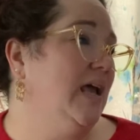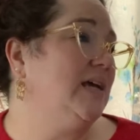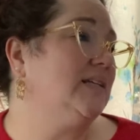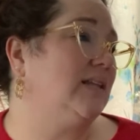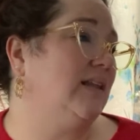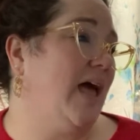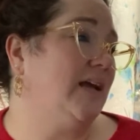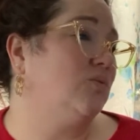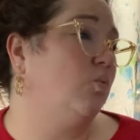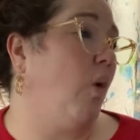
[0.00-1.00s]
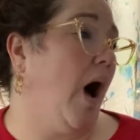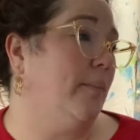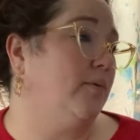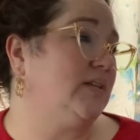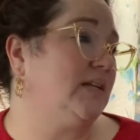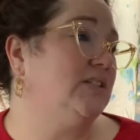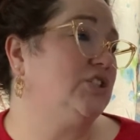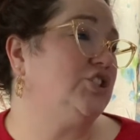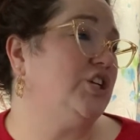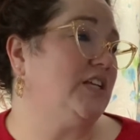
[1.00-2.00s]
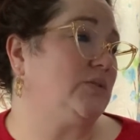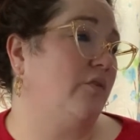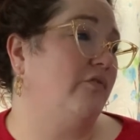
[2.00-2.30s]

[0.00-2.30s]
his legs wobbled, and his cheeks were